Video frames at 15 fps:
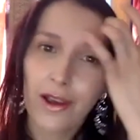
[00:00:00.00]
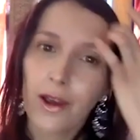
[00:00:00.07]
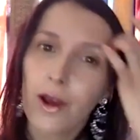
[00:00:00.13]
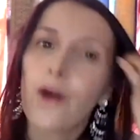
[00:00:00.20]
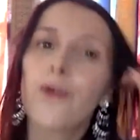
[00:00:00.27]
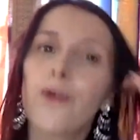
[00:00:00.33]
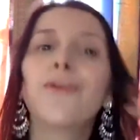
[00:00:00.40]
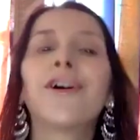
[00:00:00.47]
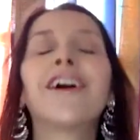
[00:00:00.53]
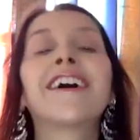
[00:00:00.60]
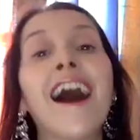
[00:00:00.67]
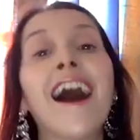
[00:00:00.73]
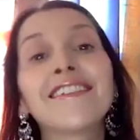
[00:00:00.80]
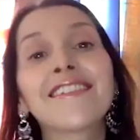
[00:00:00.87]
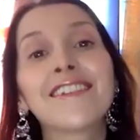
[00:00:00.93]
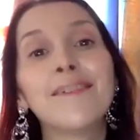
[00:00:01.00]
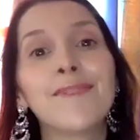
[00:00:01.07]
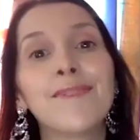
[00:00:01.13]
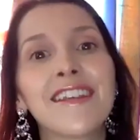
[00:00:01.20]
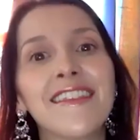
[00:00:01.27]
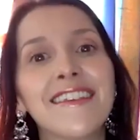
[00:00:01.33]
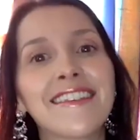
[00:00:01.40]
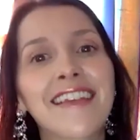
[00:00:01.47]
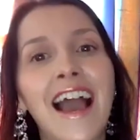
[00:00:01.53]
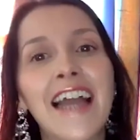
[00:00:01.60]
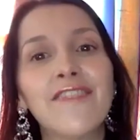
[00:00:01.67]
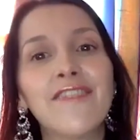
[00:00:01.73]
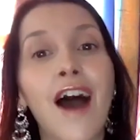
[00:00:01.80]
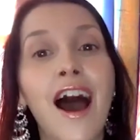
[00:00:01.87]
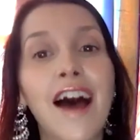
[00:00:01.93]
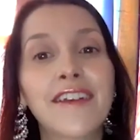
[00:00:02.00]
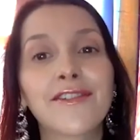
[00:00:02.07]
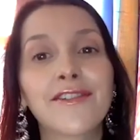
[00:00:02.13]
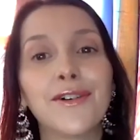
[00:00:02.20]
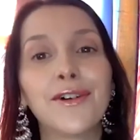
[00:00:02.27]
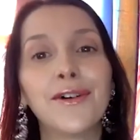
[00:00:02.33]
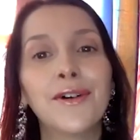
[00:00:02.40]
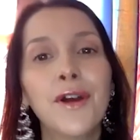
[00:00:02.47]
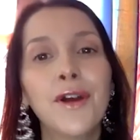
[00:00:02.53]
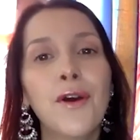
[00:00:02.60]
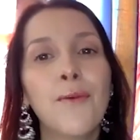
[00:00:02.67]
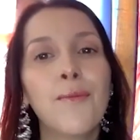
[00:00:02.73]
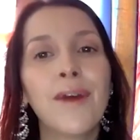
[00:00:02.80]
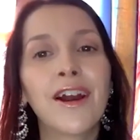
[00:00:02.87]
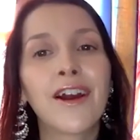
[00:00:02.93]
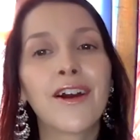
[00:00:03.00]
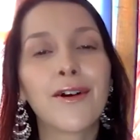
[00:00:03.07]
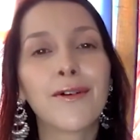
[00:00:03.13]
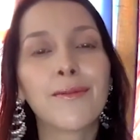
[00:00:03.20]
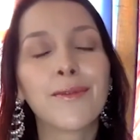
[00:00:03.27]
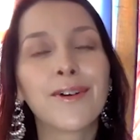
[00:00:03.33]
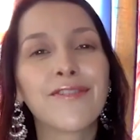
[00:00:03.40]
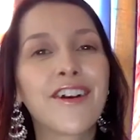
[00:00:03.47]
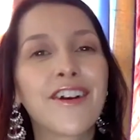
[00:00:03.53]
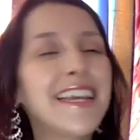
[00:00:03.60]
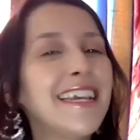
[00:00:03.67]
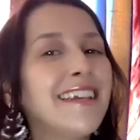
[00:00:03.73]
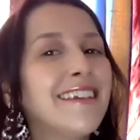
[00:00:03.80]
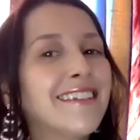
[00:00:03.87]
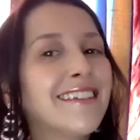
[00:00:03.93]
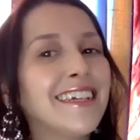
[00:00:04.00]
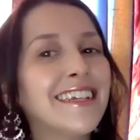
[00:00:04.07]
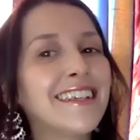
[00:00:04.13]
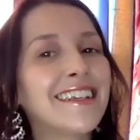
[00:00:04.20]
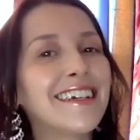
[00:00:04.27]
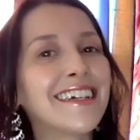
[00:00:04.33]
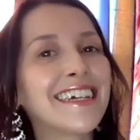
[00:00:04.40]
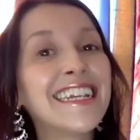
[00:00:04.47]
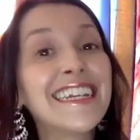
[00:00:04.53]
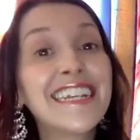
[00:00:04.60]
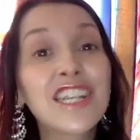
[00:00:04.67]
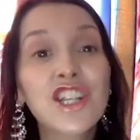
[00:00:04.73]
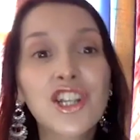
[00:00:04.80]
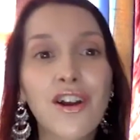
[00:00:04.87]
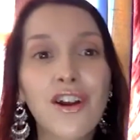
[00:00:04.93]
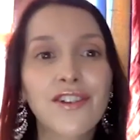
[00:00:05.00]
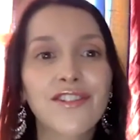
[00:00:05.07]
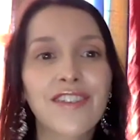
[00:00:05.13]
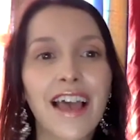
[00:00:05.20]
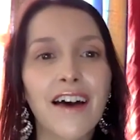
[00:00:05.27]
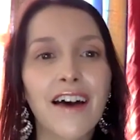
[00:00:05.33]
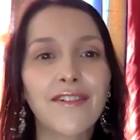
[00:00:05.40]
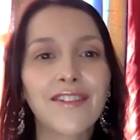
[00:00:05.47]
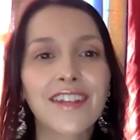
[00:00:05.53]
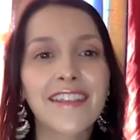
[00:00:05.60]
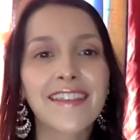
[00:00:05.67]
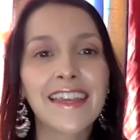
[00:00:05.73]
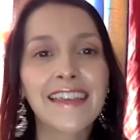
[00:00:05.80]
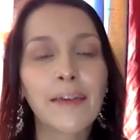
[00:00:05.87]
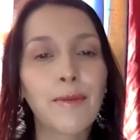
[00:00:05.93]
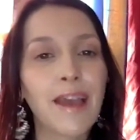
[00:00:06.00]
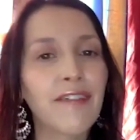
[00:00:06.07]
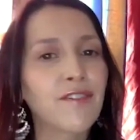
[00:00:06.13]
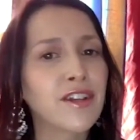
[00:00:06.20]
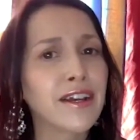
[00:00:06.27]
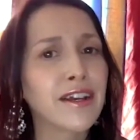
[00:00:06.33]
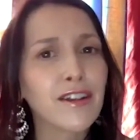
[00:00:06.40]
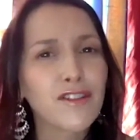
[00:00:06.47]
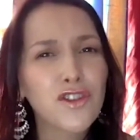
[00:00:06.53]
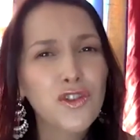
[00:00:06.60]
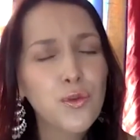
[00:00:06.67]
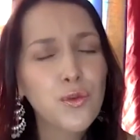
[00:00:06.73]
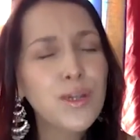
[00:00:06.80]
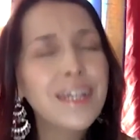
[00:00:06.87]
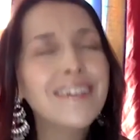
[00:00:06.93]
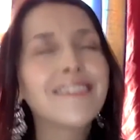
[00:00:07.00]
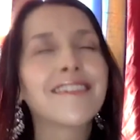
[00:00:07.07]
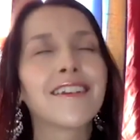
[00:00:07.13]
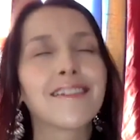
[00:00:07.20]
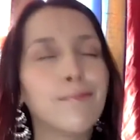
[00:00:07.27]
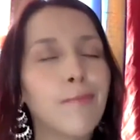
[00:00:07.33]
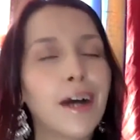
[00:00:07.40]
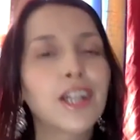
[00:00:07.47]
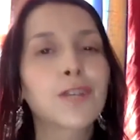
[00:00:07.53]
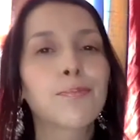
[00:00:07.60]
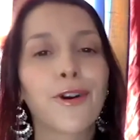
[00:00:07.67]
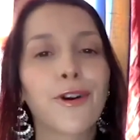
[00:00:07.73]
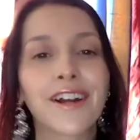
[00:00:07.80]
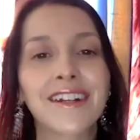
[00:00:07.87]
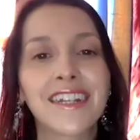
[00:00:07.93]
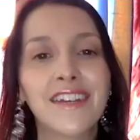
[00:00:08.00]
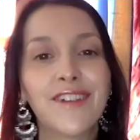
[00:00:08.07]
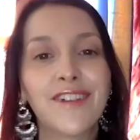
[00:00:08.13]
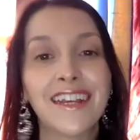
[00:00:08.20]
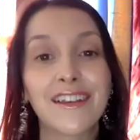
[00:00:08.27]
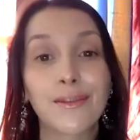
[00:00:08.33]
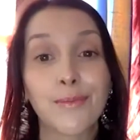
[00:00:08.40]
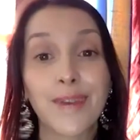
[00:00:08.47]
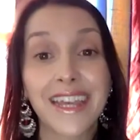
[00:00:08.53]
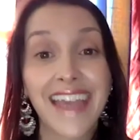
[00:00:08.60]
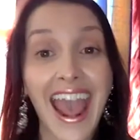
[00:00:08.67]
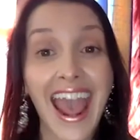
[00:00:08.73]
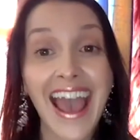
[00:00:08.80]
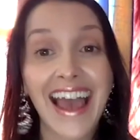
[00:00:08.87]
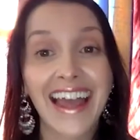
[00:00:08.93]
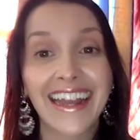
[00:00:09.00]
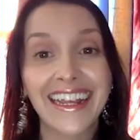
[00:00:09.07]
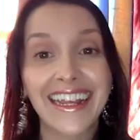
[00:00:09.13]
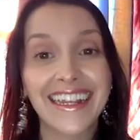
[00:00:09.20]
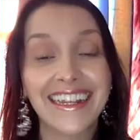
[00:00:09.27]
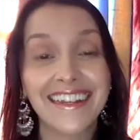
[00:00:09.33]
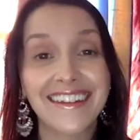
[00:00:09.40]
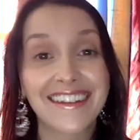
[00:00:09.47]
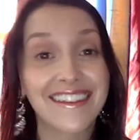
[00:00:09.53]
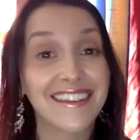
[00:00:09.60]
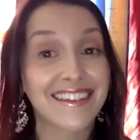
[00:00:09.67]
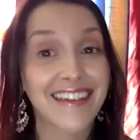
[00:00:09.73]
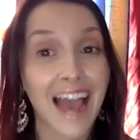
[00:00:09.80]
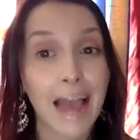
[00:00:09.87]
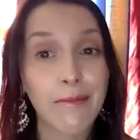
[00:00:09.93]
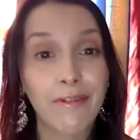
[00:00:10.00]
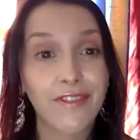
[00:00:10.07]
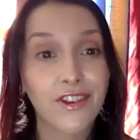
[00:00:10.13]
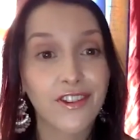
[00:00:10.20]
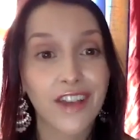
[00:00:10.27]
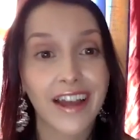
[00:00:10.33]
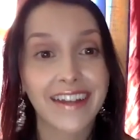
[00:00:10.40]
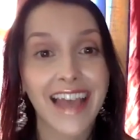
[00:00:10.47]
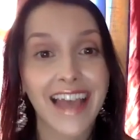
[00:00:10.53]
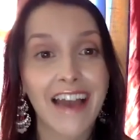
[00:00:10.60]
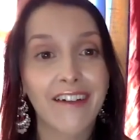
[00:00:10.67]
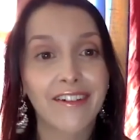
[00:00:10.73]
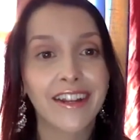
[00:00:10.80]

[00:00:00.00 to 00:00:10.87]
we're accustomed to this kind of hustle where we're very easy to condition ourselves to think that we have to squeeze as much productivity as we can into this time of the shutdown.